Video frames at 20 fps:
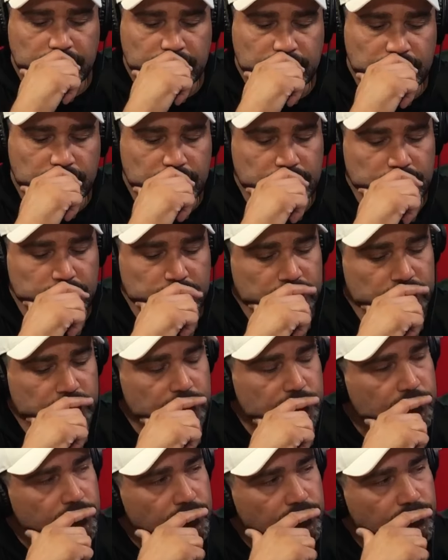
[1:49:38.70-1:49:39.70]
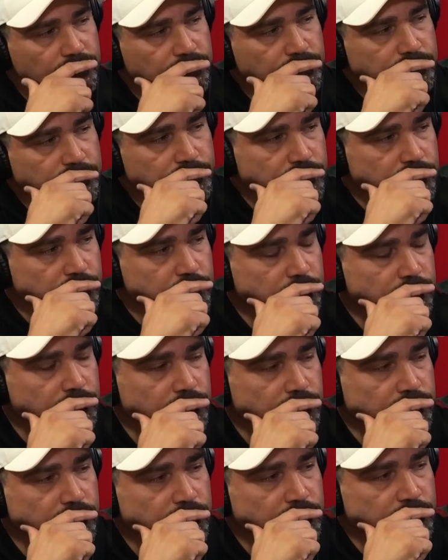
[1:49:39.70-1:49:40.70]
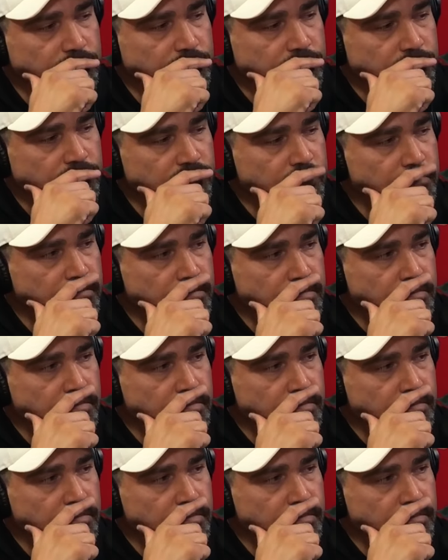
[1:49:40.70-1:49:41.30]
I had an argument with someone.